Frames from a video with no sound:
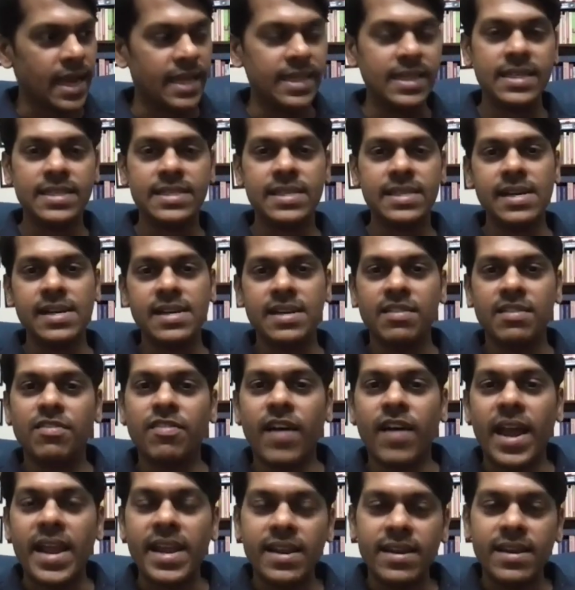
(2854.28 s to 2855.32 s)
And this will
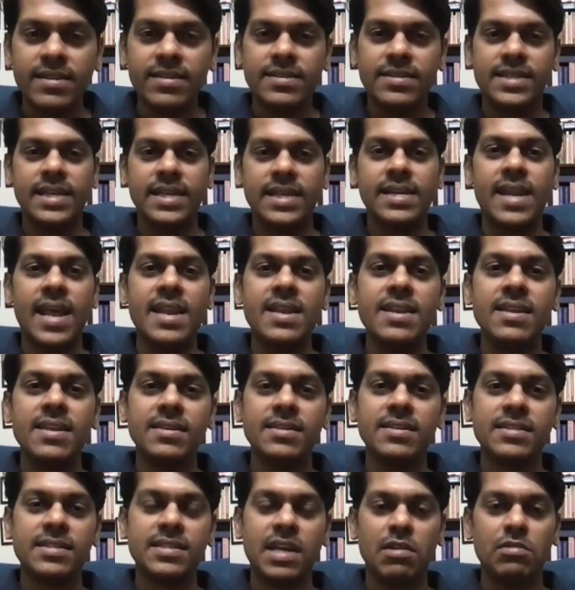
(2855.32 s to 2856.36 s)
define, say, 10
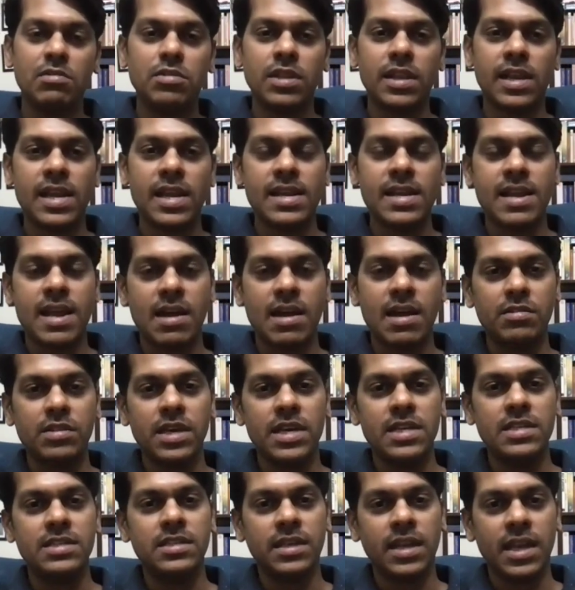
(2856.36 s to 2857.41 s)
years down the line, how
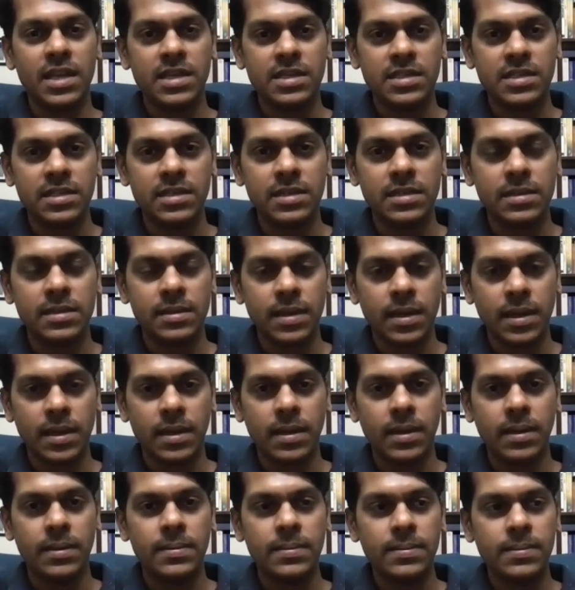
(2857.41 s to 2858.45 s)
the education
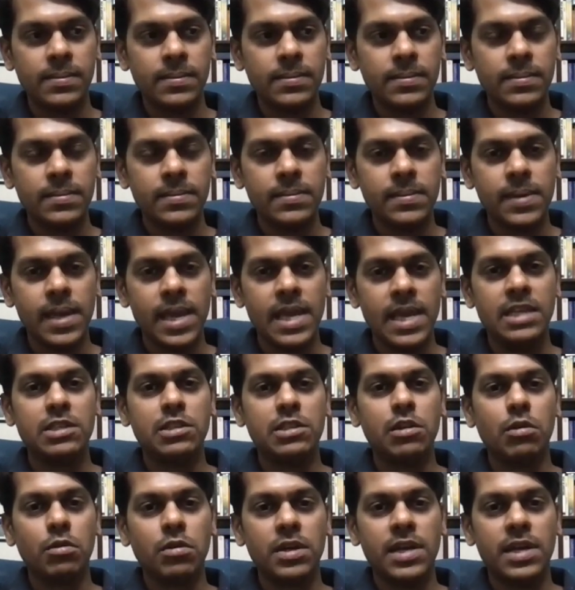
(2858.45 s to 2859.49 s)

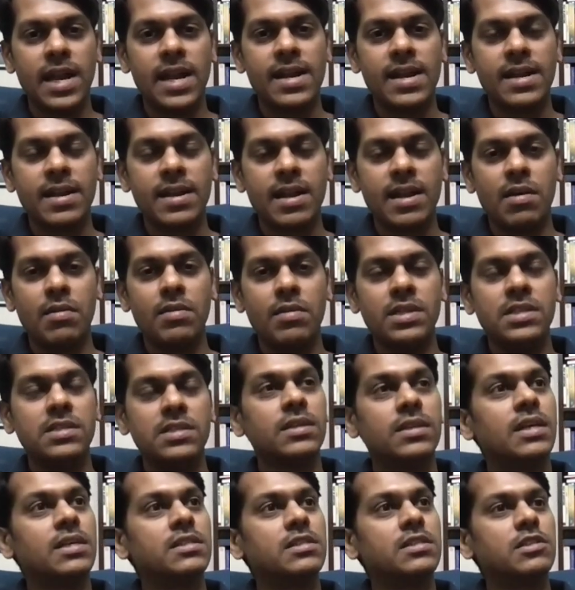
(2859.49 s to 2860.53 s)
is looked at and how
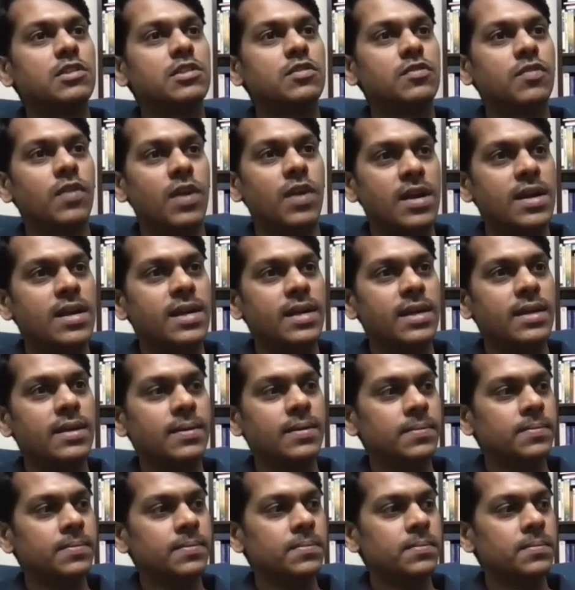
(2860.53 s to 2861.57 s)
education is funded.
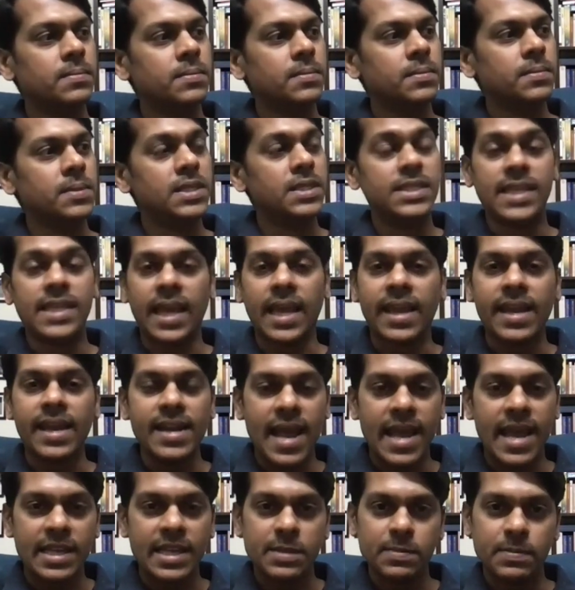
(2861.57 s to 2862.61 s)
The
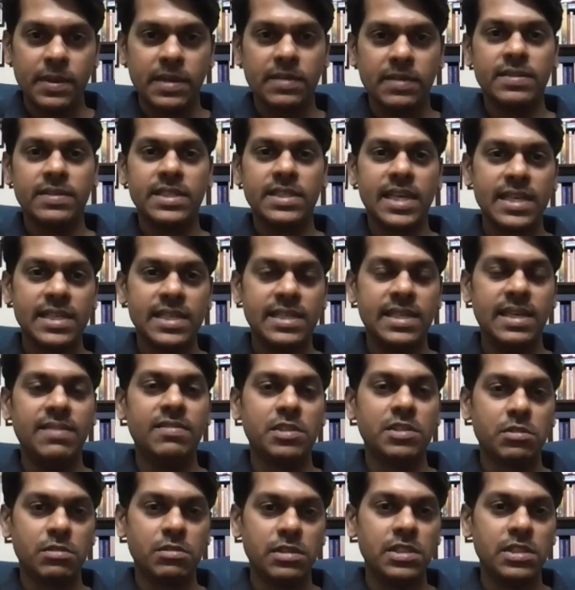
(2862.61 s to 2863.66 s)
second aspect which I see,
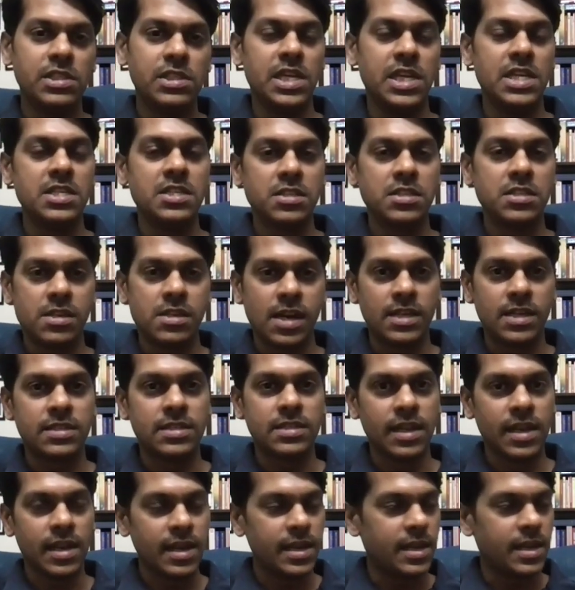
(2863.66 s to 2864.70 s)
which will change
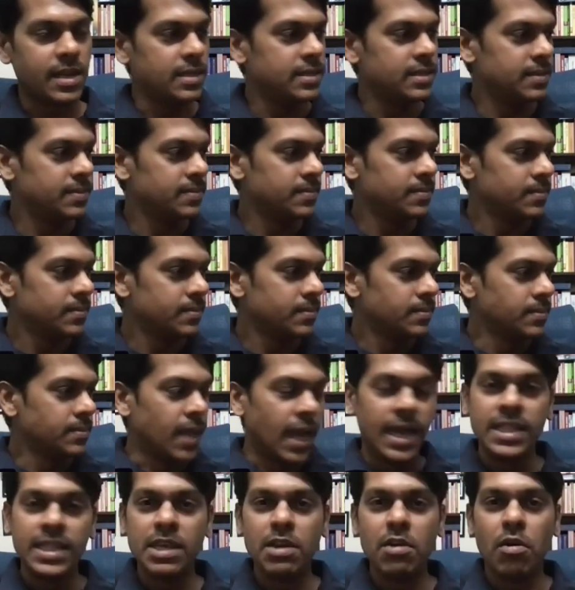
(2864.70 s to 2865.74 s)
drastically, is
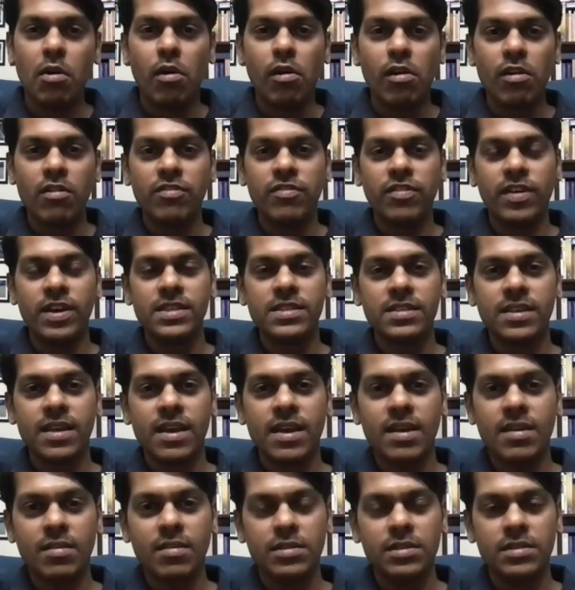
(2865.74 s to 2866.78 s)
I think all of us
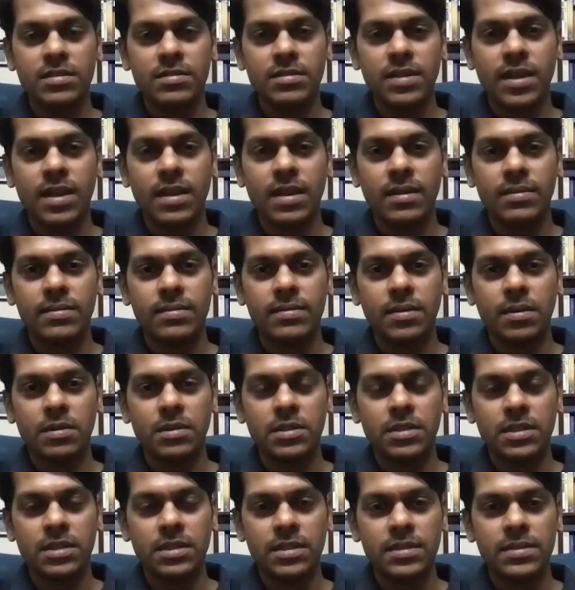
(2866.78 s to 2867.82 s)
are on
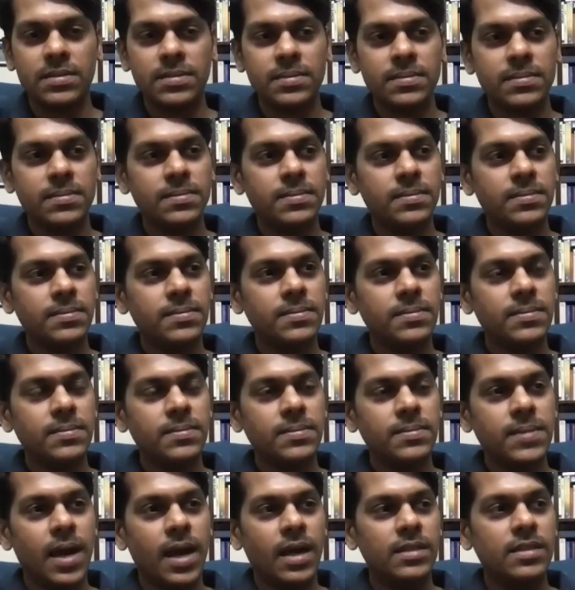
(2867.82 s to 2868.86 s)
the
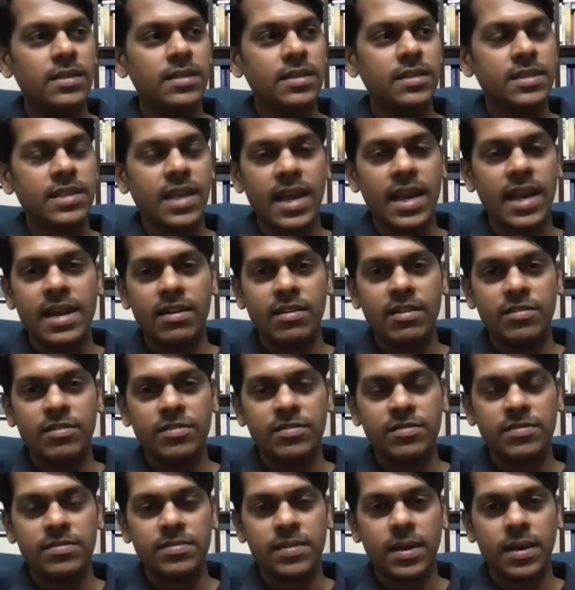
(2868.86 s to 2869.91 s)
other side
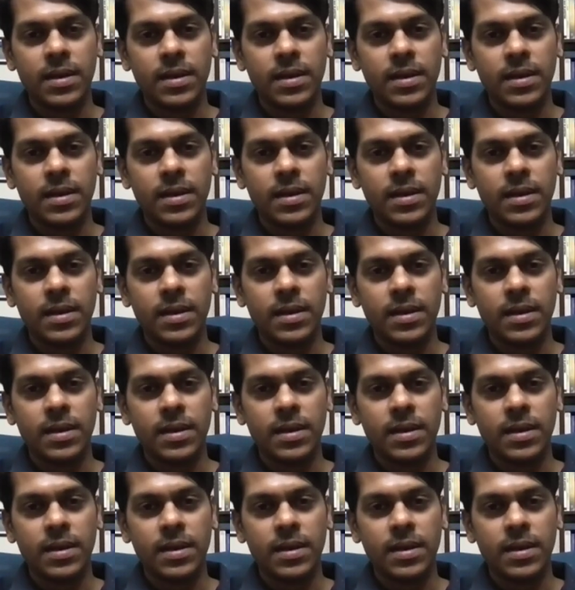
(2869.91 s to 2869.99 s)
of